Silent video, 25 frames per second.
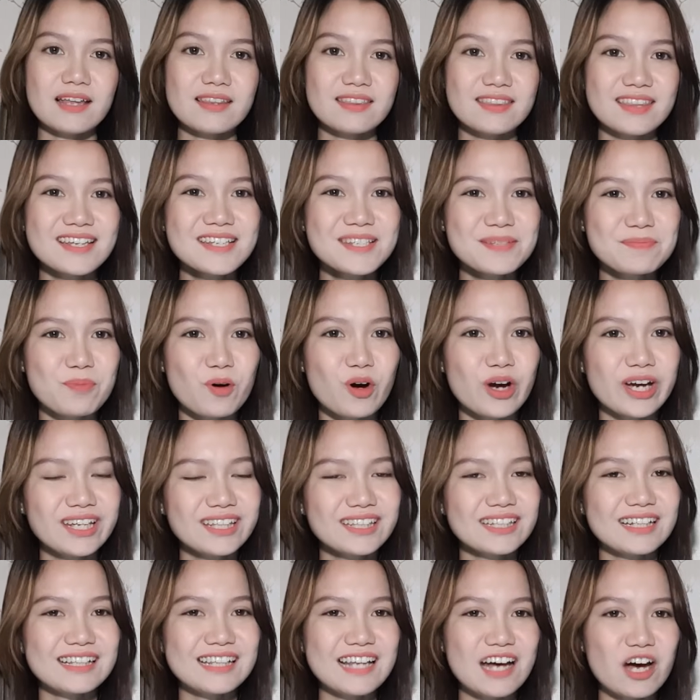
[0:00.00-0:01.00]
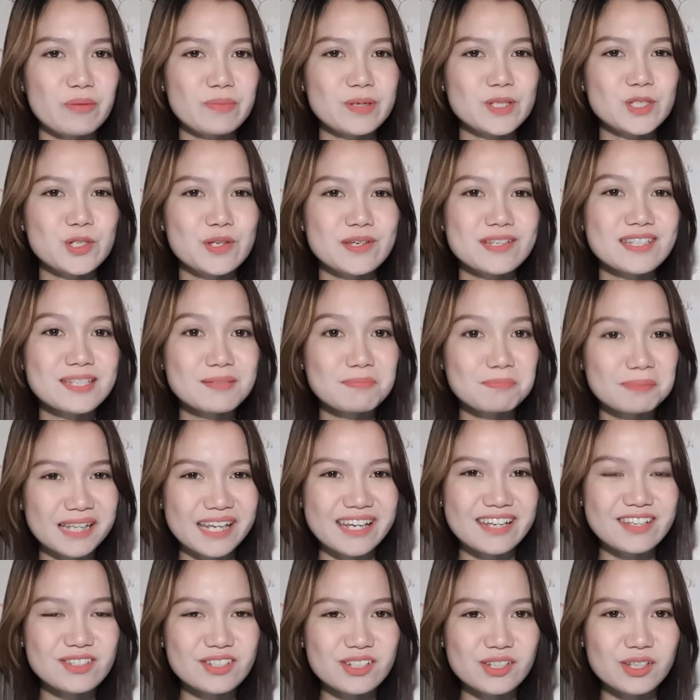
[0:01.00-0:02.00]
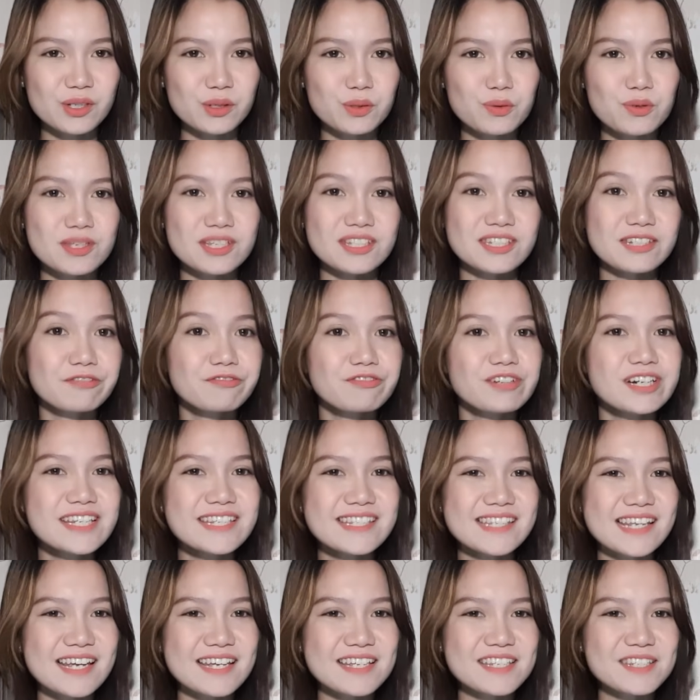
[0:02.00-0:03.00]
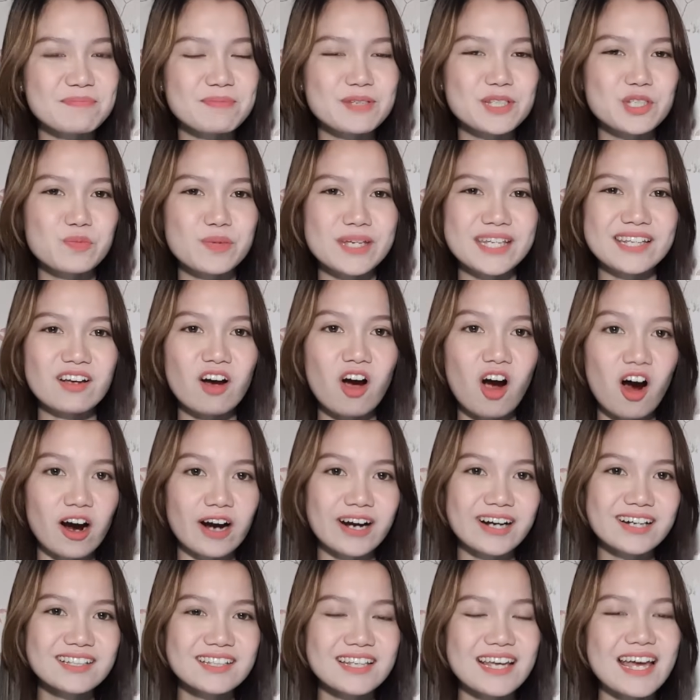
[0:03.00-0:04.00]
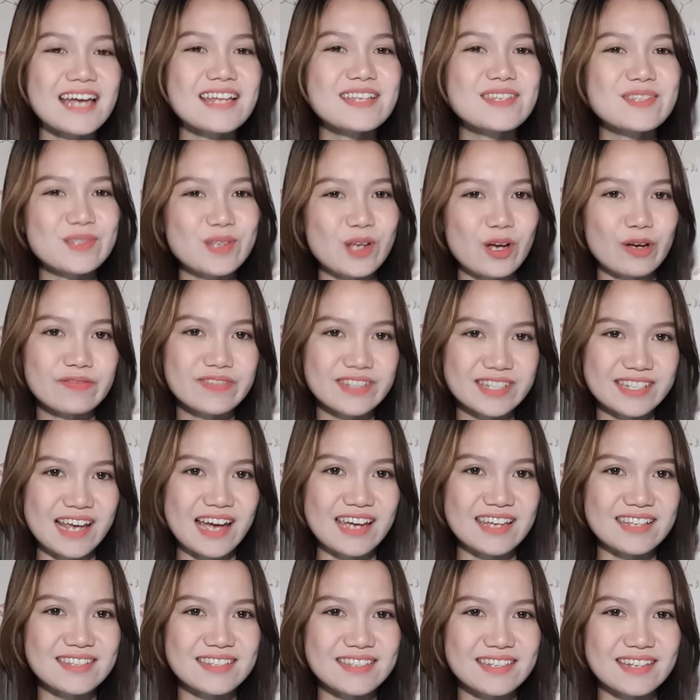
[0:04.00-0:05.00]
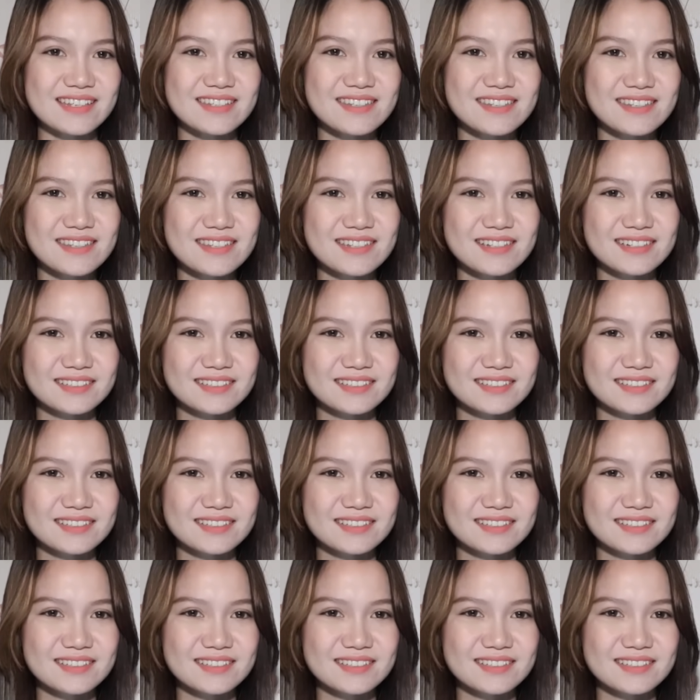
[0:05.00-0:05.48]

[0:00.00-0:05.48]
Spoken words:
At this point, allow me to explain to you the differences between hard and soft sciences.